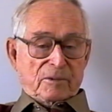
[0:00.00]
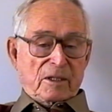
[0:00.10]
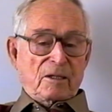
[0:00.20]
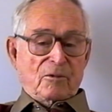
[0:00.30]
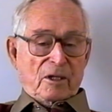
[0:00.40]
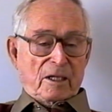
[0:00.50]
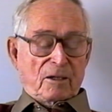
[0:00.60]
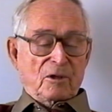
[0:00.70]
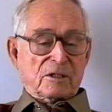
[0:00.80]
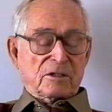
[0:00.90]
But anyway,
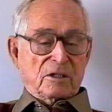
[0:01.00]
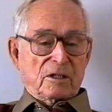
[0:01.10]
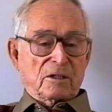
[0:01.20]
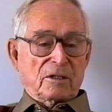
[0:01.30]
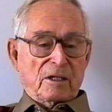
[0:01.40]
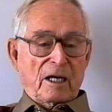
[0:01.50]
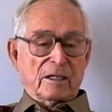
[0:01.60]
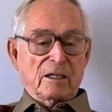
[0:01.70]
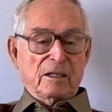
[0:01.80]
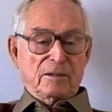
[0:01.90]
I went.
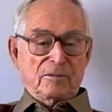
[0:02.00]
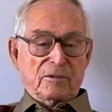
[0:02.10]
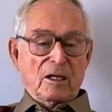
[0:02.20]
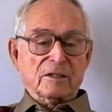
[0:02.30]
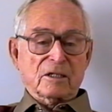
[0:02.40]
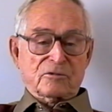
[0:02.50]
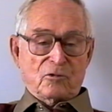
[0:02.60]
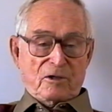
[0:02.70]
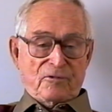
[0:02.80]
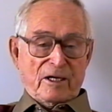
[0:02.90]
I got that
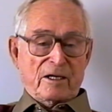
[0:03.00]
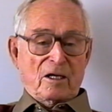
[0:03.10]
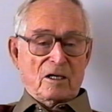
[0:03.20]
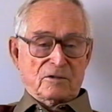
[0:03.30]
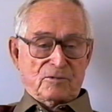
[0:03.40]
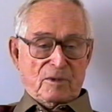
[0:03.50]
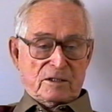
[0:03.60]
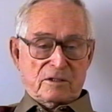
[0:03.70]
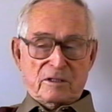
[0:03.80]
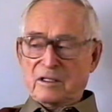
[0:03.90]

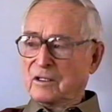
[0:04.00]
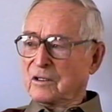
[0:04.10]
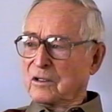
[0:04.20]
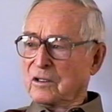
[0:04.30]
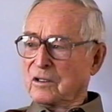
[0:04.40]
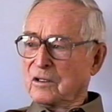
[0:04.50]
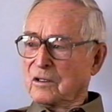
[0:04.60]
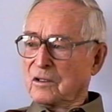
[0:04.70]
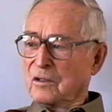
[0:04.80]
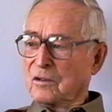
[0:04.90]
$25. What
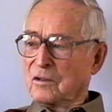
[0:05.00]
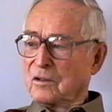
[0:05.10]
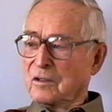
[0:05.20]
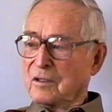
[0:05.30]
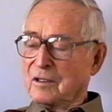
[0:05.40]
about girlfriends?